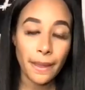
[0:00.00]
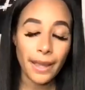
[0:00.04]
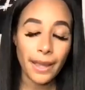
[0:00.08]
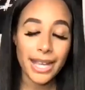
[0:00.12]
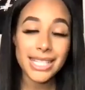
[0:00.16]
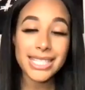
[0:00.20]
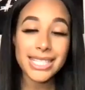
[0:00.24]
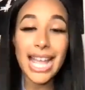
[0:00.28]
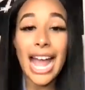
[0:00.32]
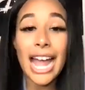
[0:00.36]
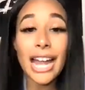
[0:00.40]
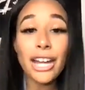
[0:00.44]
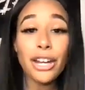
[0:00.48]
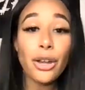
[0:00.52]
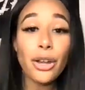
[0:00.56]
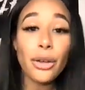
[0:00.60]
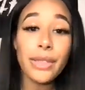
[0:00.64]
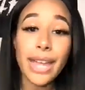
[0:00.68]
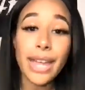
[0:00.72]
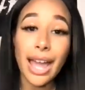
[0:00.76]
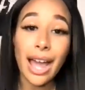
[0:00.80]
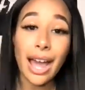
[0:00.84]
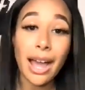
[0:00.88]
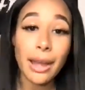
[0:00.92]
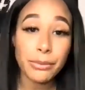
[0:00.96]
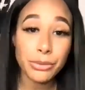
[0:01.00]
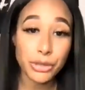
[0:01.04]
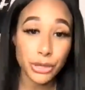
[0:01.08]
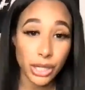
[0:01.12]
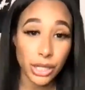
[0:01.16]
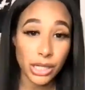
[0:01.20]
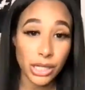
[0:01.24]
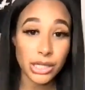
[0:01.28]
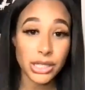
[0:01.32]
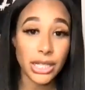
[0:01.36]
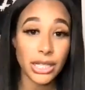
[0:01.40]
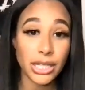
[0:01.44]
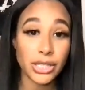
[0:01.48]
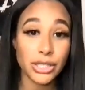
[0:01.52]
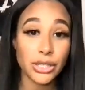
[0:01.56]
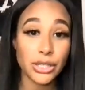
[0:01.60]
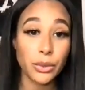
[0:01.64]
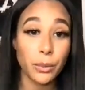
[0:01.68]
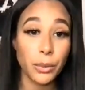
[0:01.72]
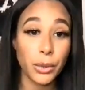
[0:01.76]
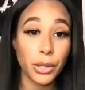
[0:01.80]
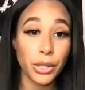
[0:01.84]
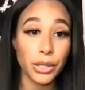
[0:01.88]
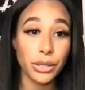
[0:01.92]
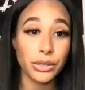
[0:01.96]
Because I know that I'm trying to change the
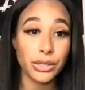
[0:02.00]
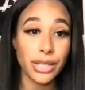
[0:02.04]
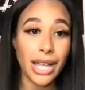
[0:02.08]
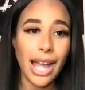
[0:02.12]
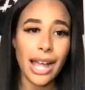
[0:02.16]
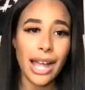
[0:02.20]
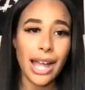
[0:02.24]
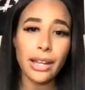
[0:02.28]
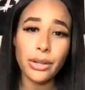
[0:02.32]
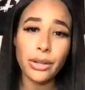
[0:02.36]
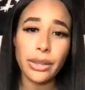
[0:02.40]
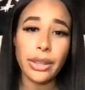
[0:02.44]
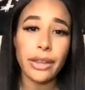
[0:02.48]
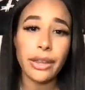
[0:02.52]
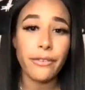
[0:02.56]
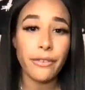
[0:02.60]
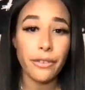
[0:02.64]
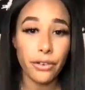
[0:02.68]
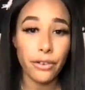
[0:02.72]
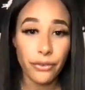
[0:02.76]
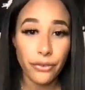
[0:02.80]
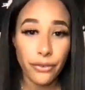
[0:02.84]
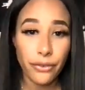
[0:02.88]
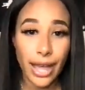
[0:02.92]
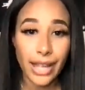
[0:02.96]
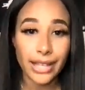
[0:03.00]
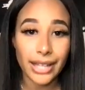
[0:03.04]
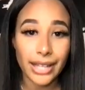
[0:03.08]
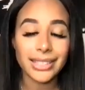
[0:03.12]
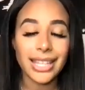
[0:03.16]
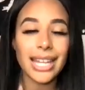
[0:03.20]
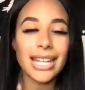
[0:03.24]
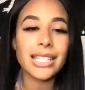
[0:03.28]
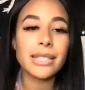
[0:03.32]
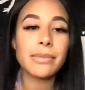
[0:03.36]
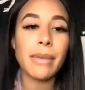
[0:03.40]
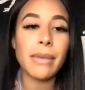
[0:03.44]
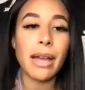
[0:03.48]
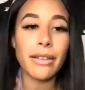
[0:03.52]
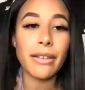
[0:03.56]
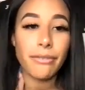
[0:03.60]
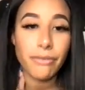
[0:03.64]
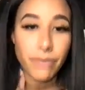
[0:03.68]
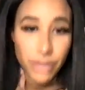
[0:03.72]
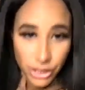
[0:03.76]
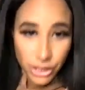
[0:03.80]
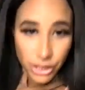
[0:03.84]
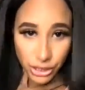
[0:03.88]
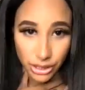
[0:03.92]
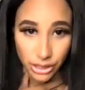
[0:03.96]
world. I know that for a fact. That is my
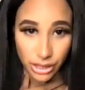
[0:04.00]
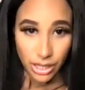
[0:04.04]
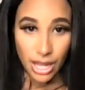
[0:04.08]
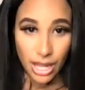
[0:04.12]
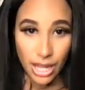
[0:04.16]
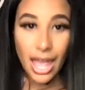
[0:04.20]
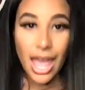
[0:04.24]
vision.